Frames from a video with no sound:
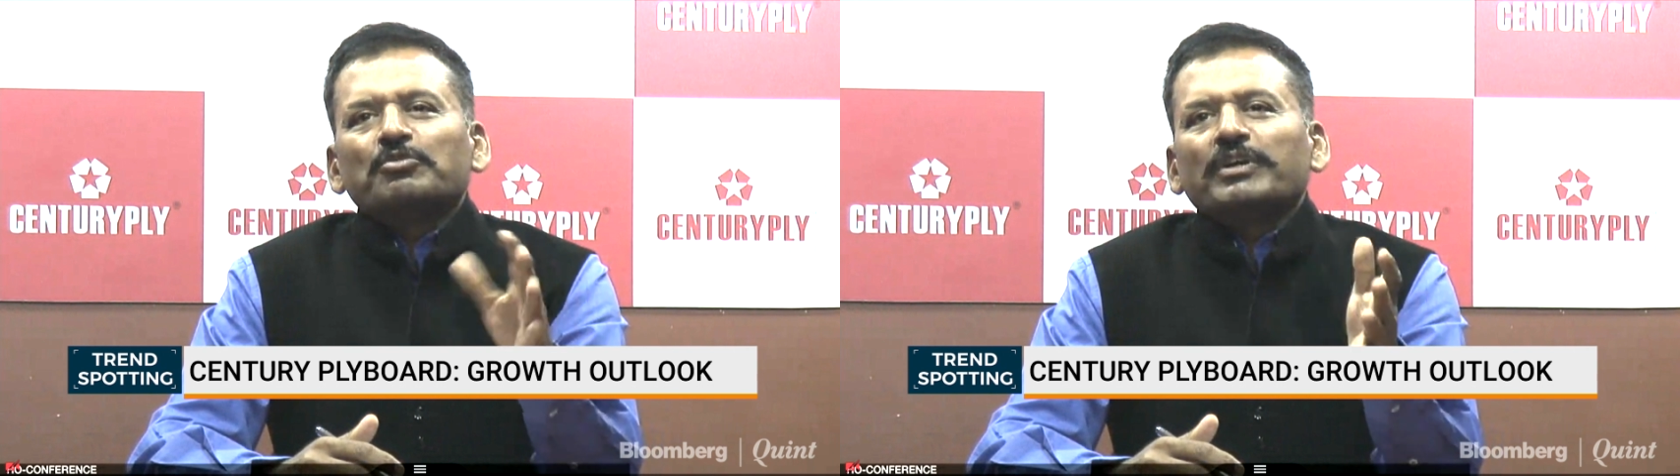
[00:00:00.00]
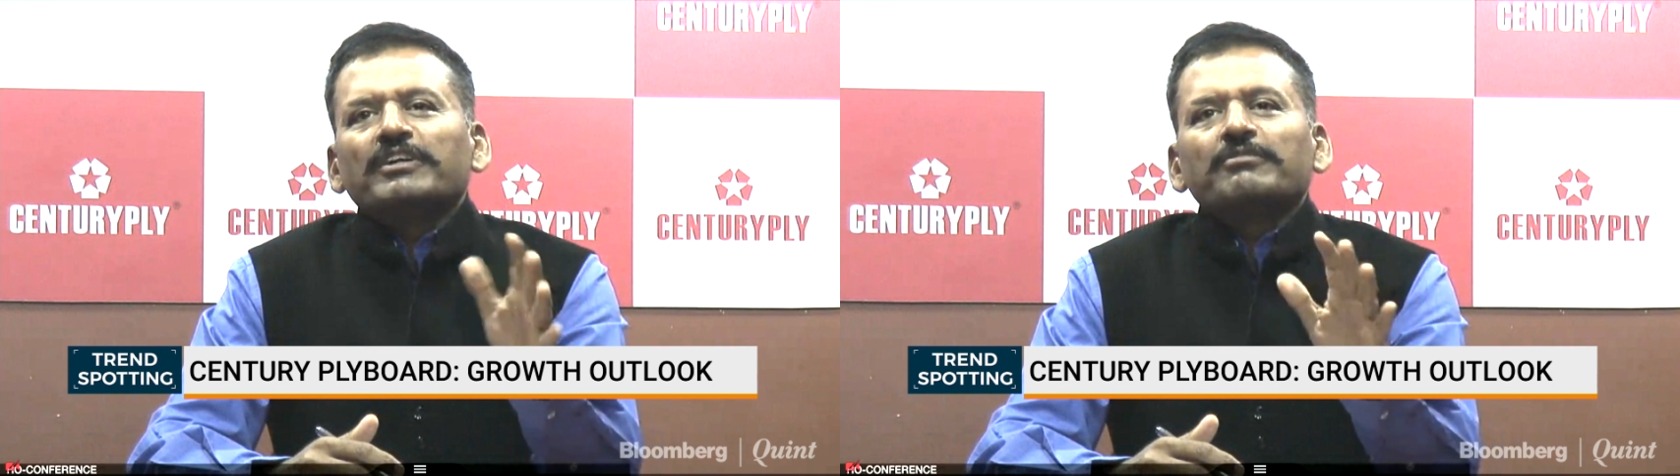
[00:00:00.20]

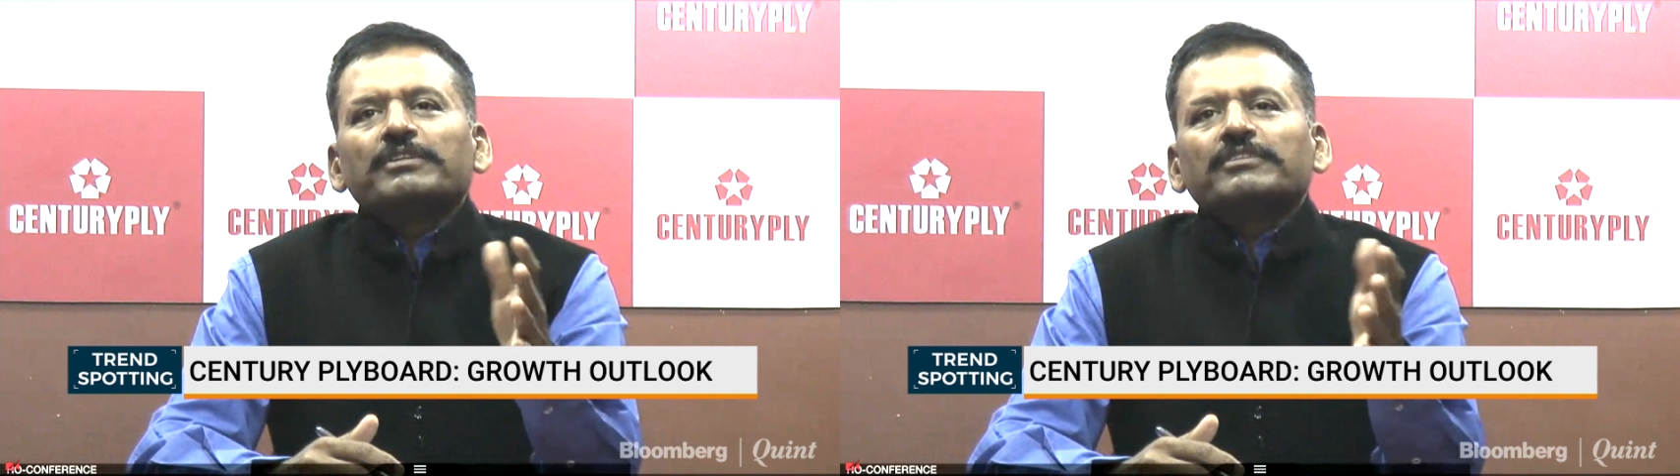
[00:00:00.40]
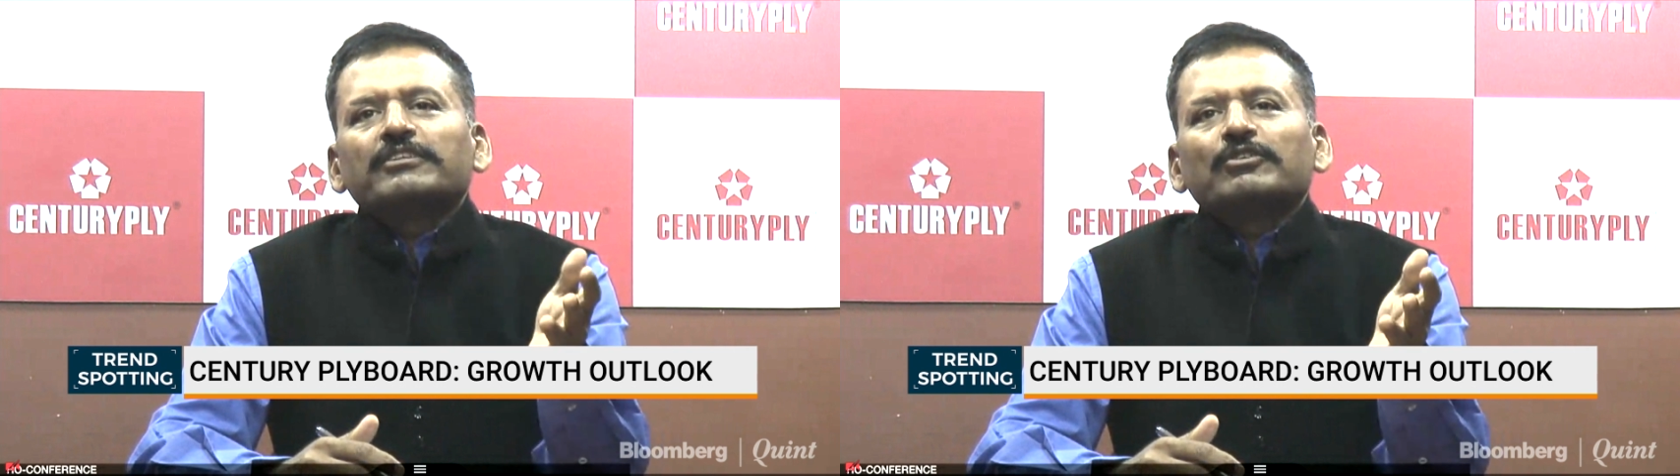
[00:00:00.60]
twenty
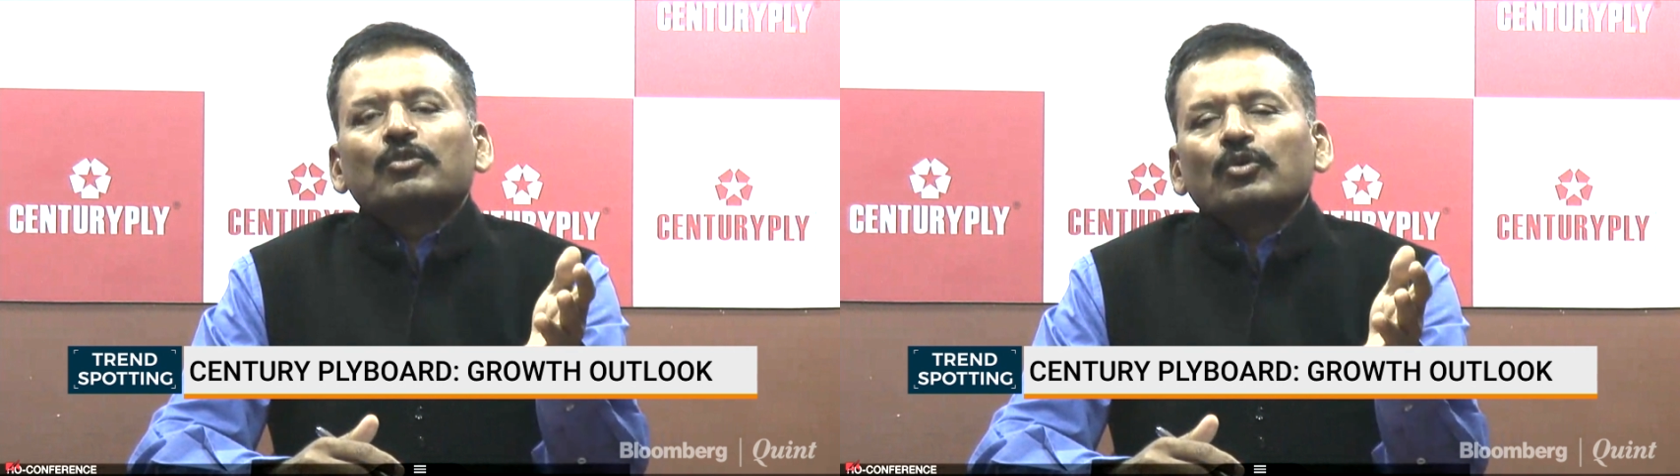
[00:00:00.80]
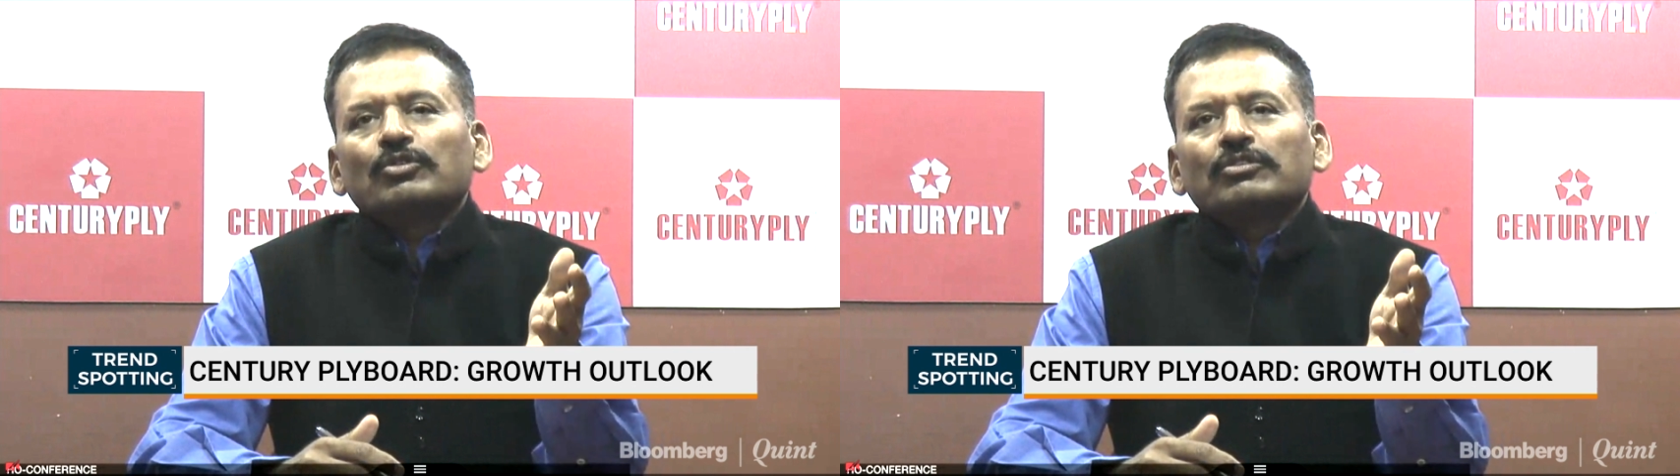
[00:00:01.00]
percent
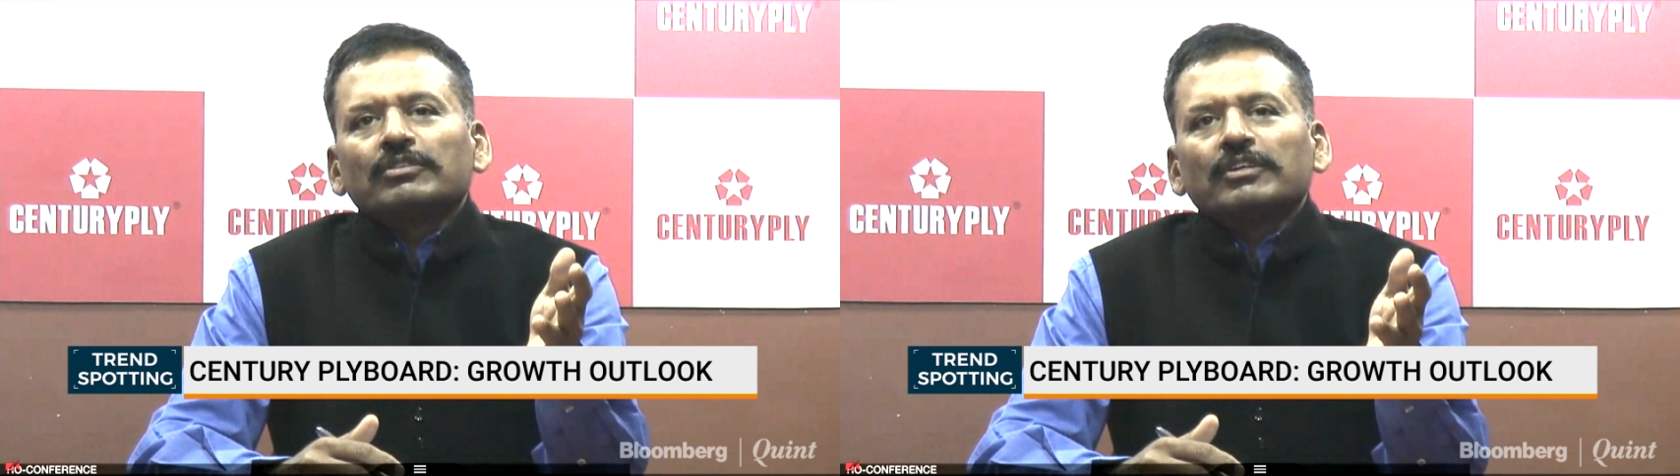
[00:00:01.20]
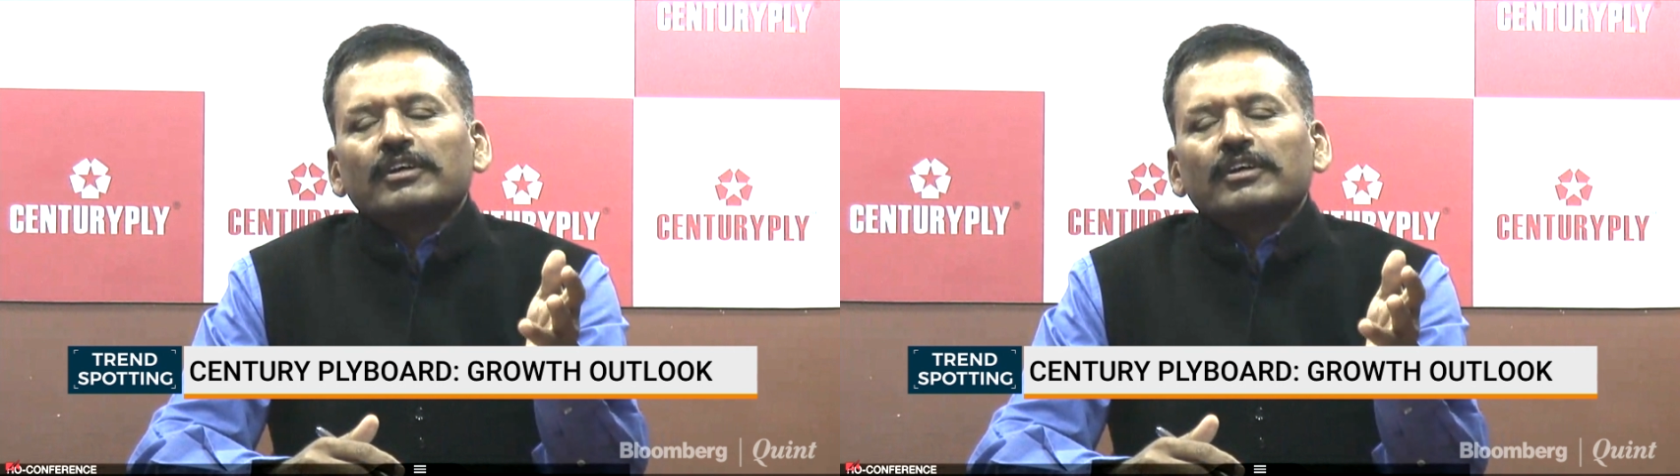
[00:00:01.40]
growth